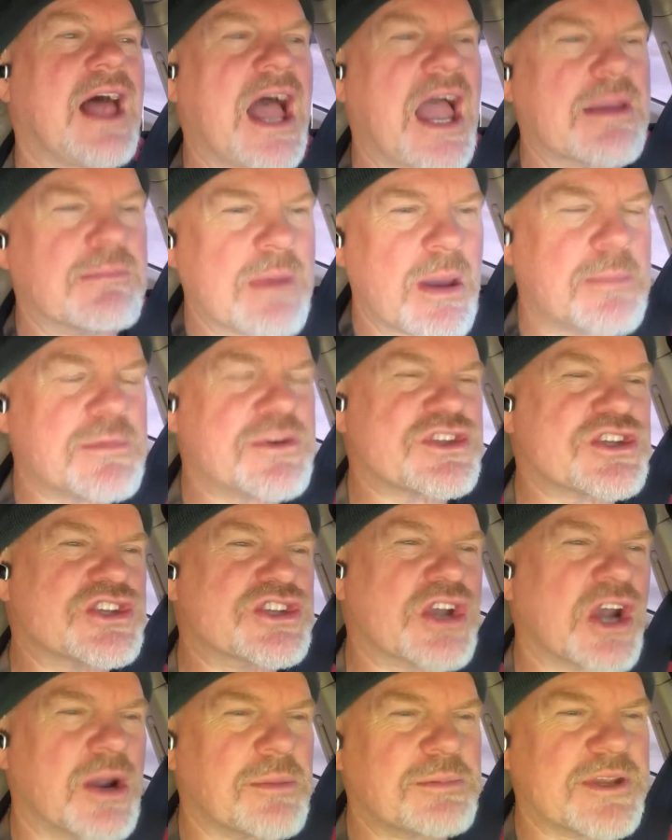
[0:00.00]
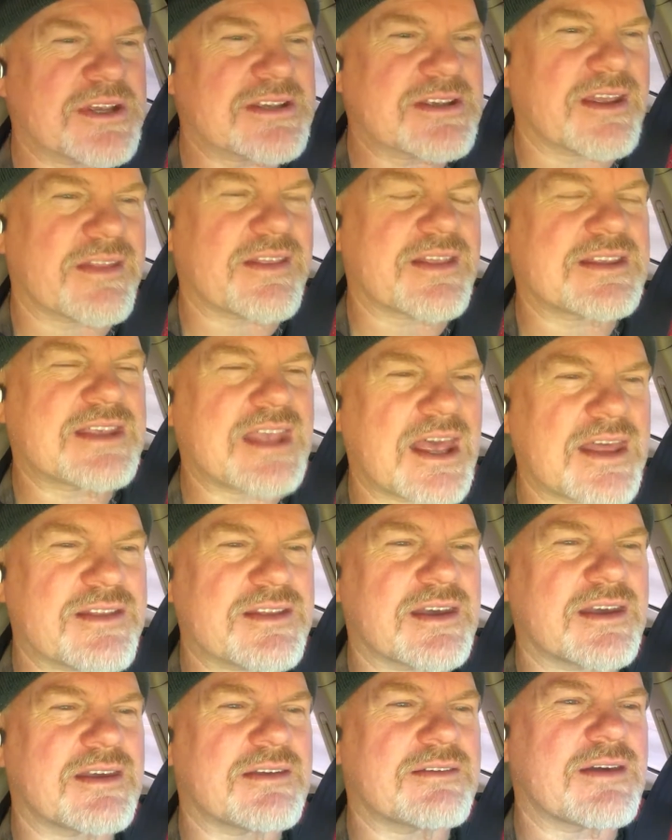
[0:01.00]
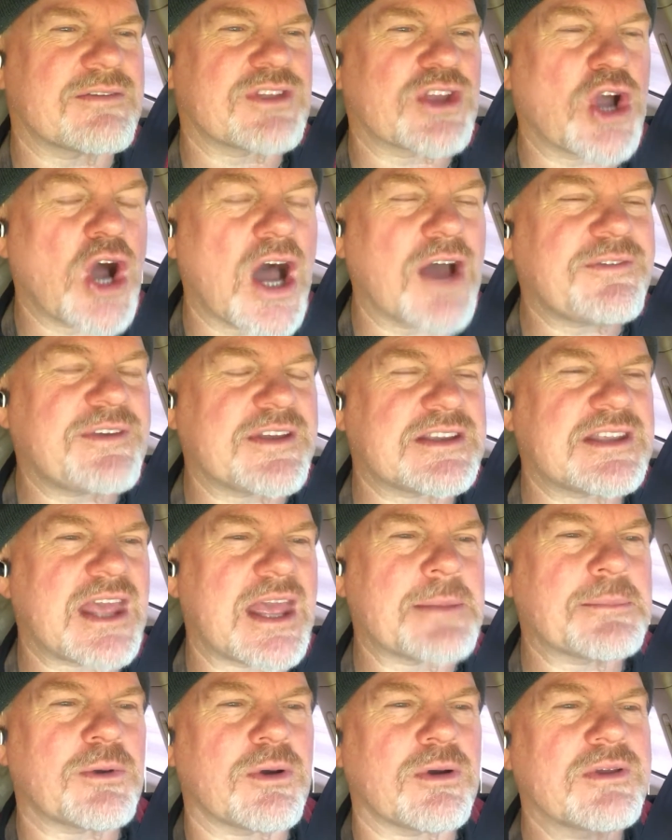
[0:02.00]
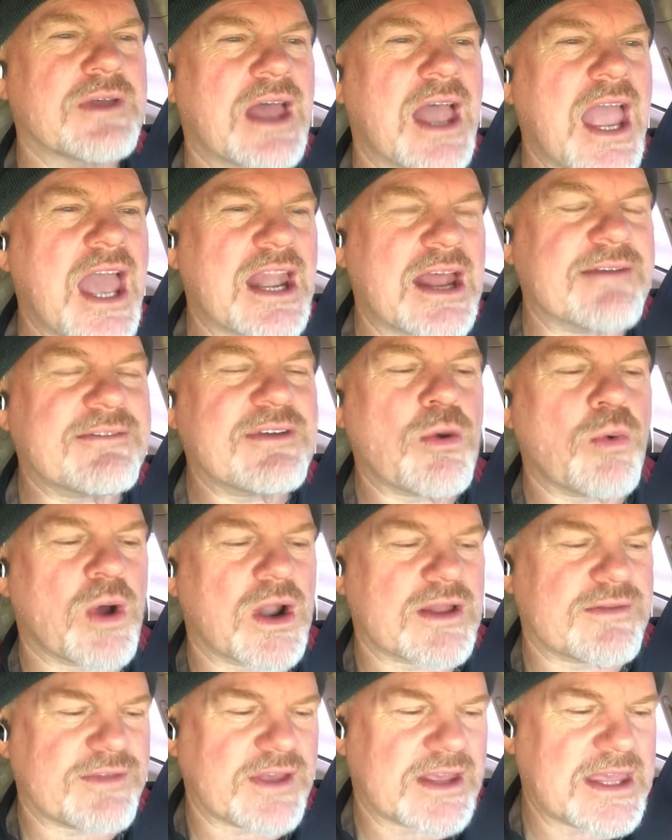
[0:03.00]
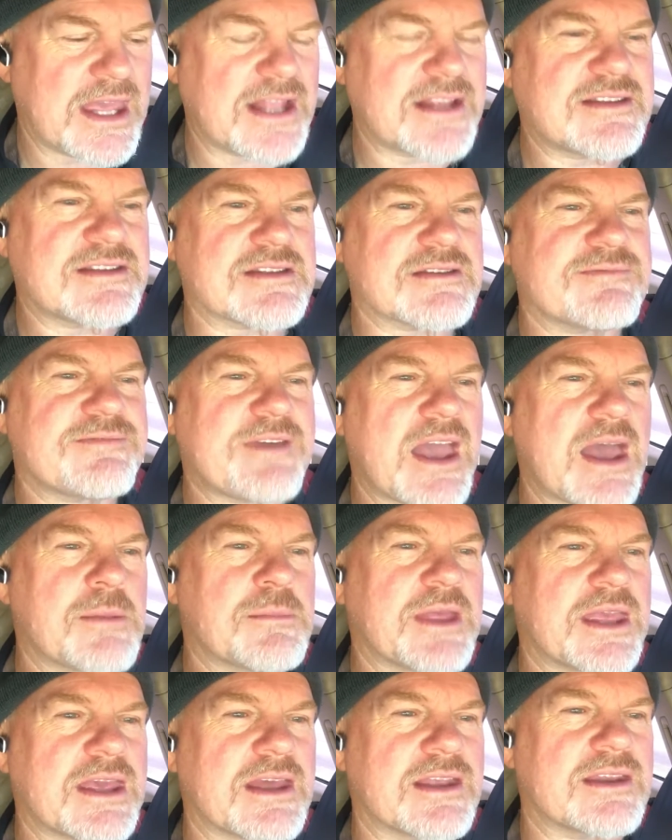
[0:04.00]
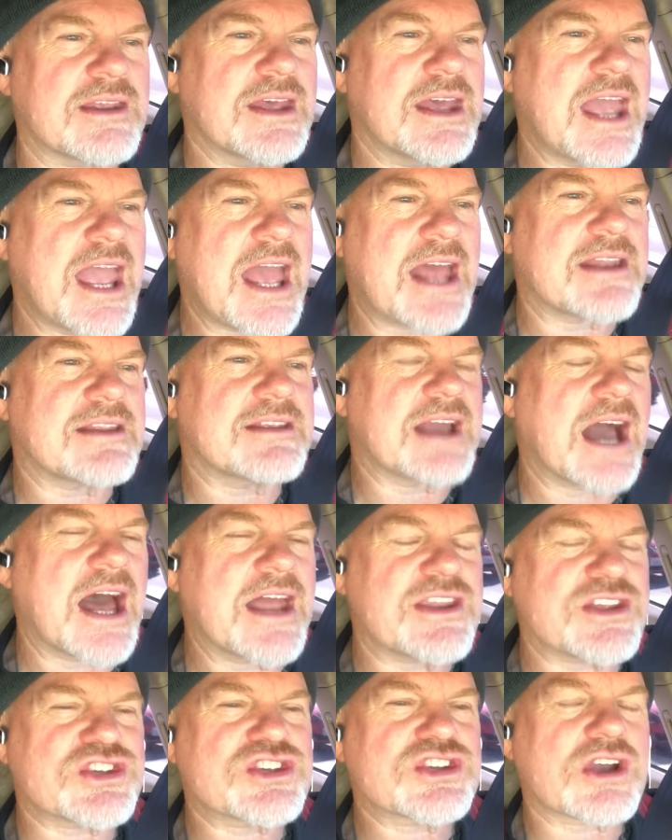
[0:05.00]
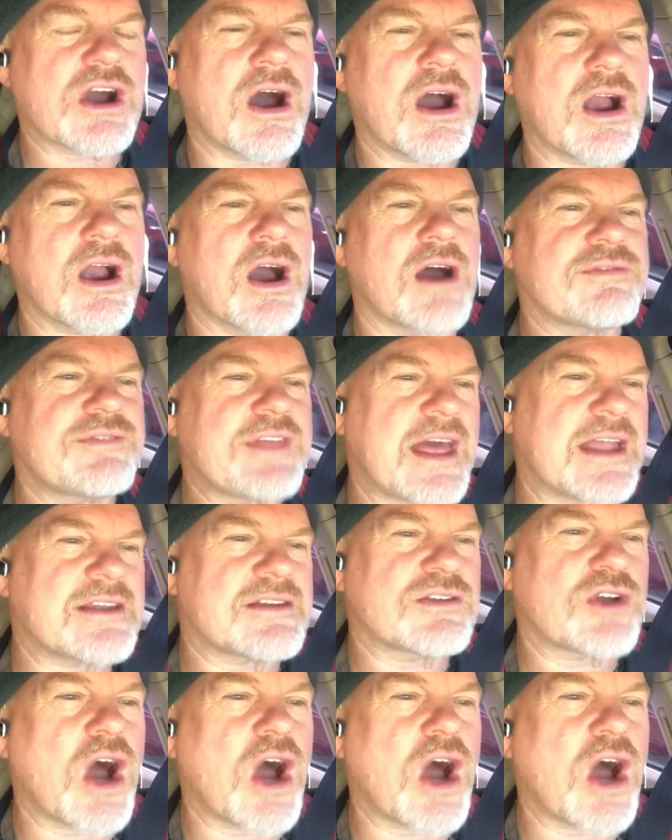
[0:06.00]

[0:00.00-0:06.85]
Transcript: I remember the sharpness of the coffee table, and every one of the kids in the family had gotten a scar off that